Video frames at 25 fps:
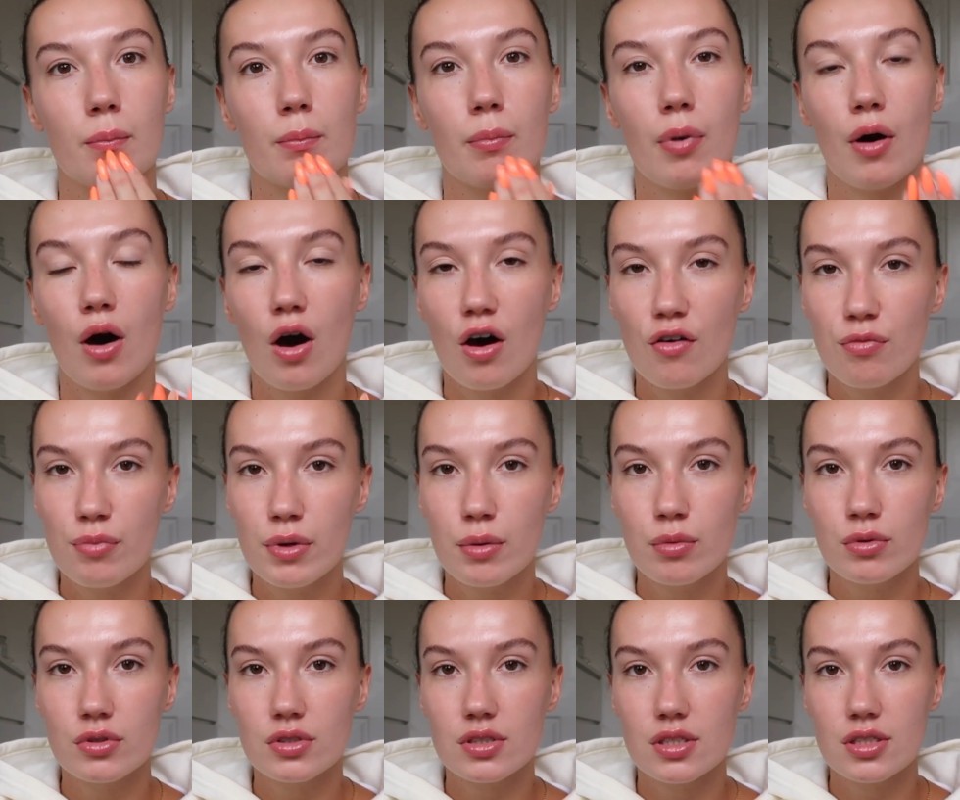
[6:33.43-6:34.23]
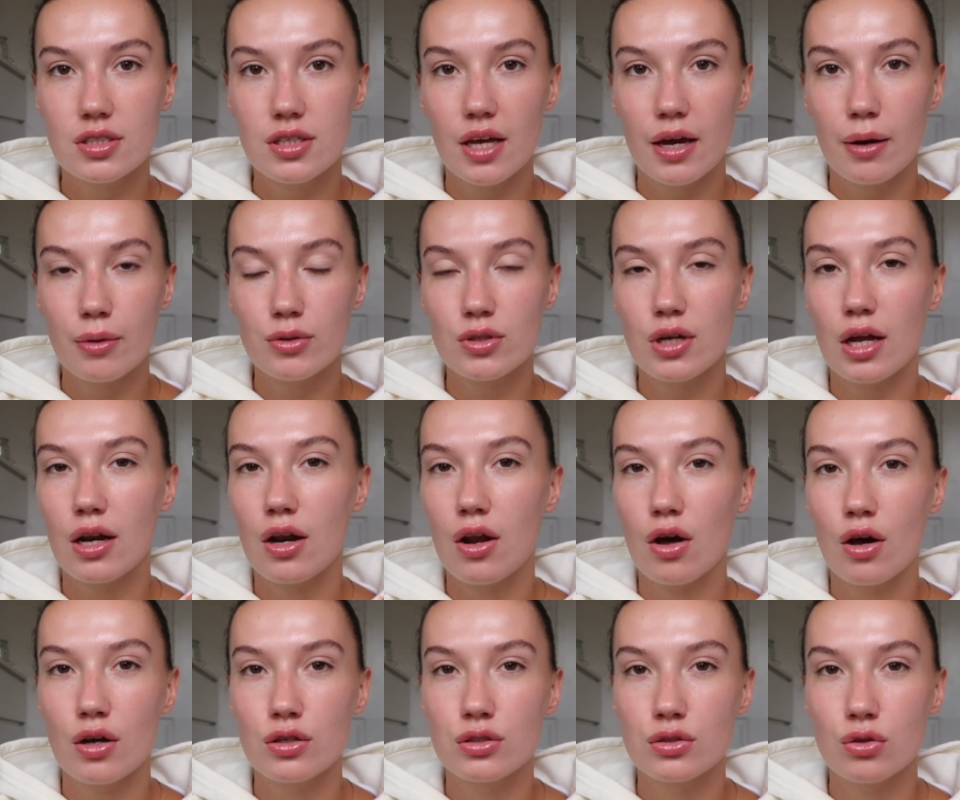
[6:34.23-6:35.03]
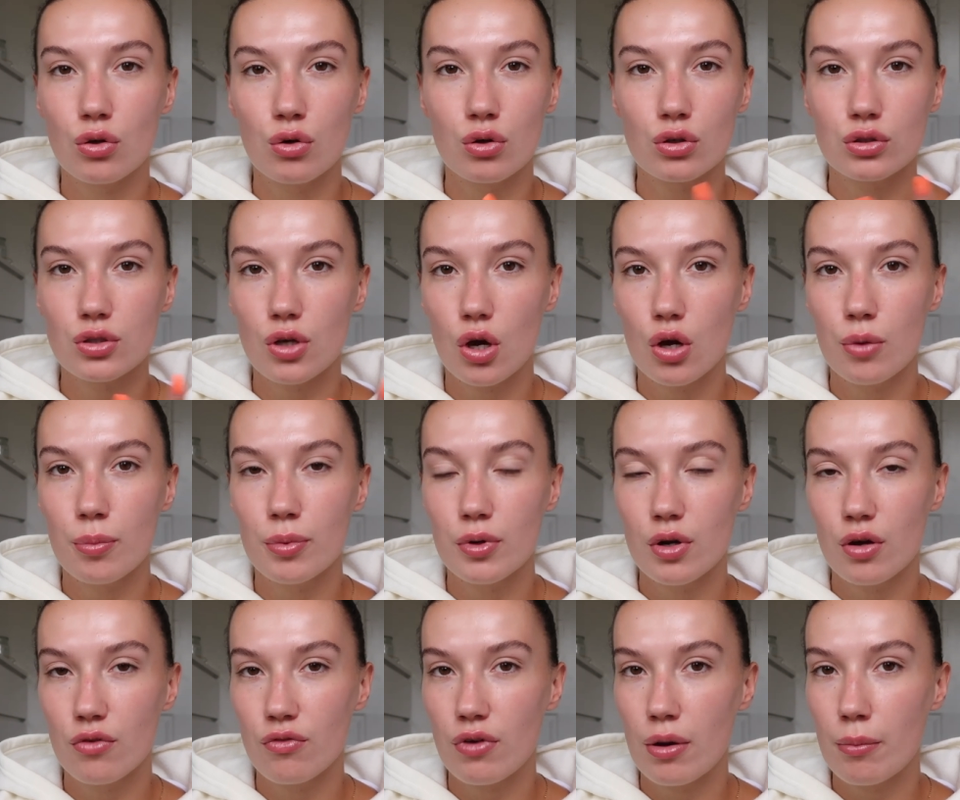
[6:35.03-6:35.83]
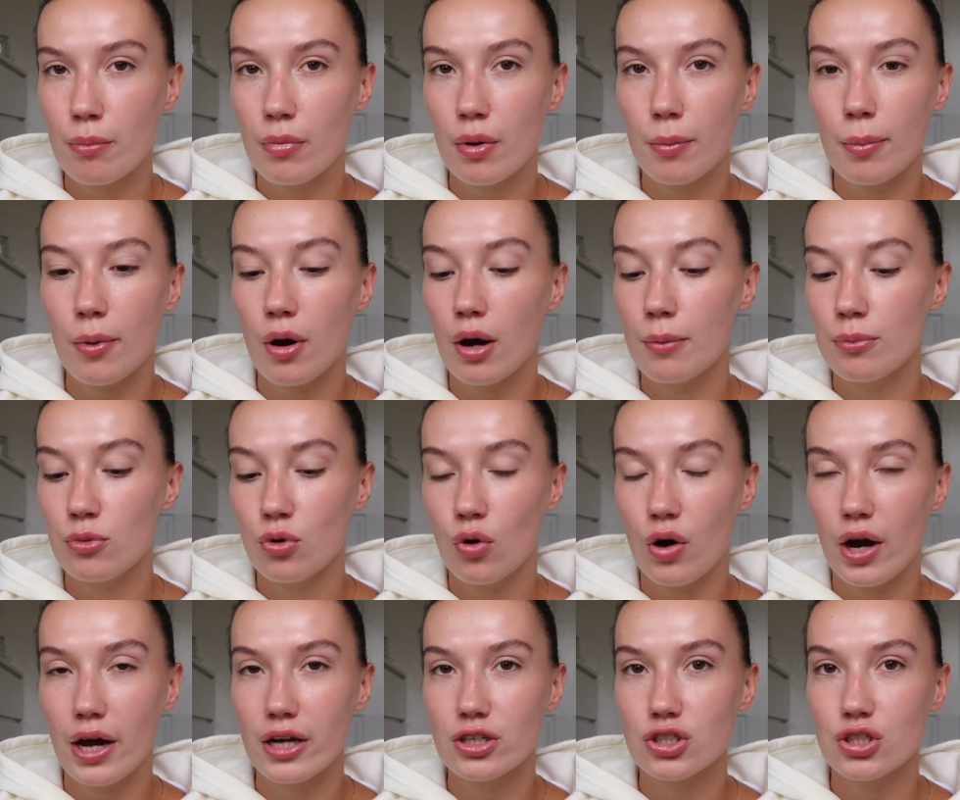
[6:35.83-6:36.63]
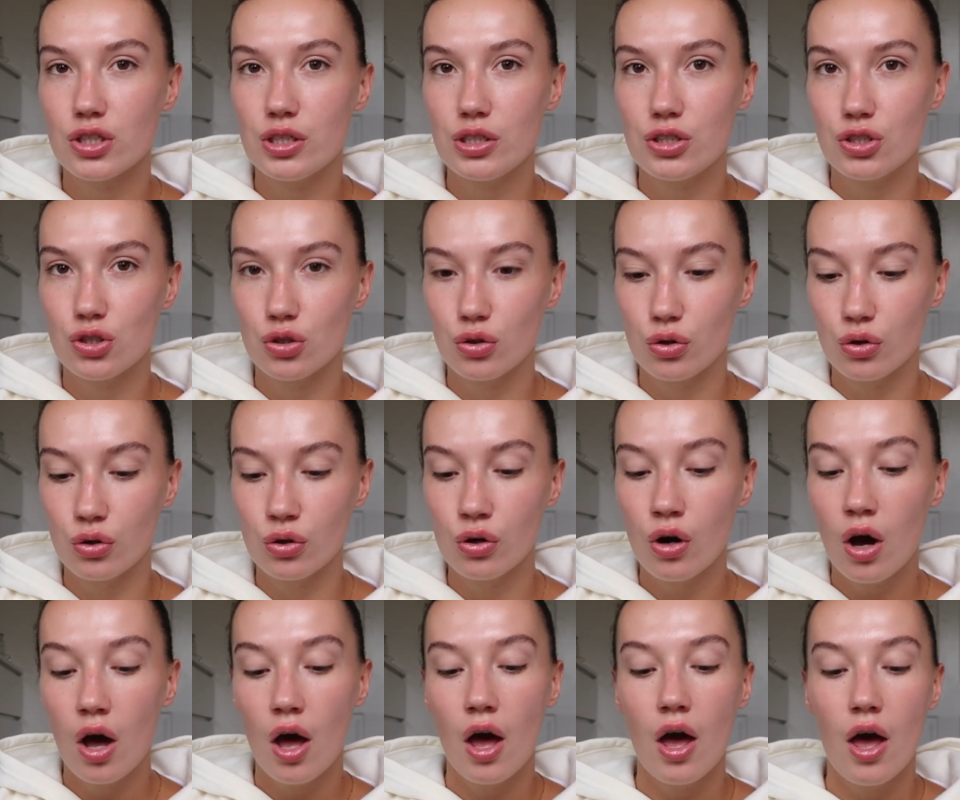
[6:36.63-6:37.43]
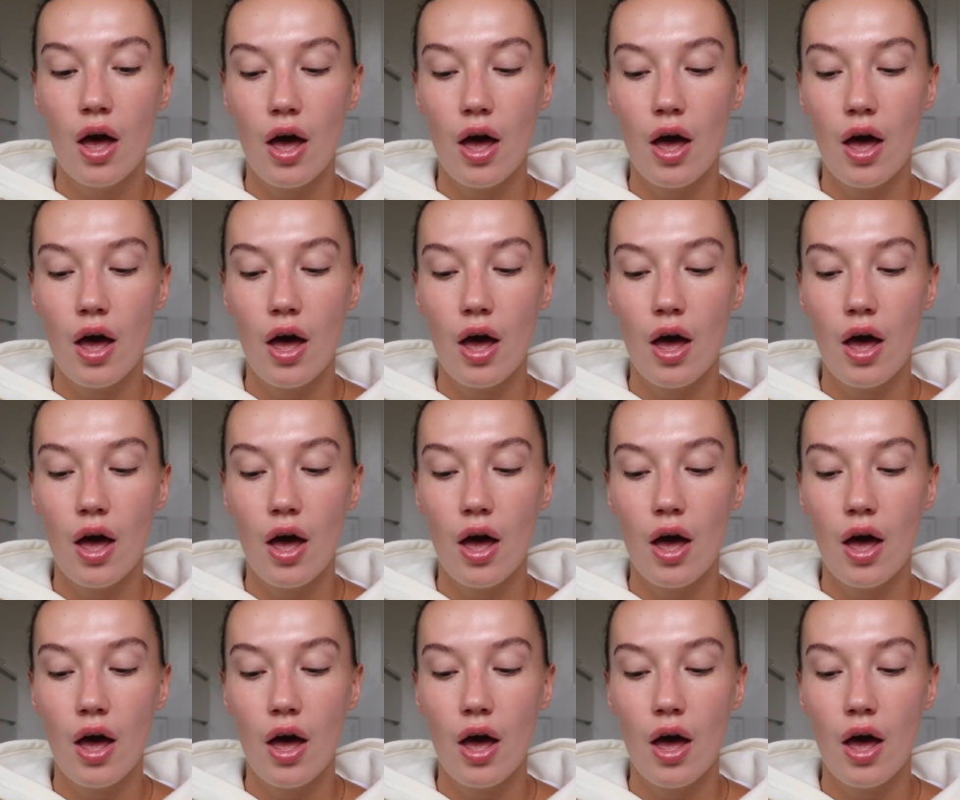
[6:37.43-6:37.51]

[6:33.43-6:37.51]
Part of me wants to say it was like last October, November, but I'm not actually sure.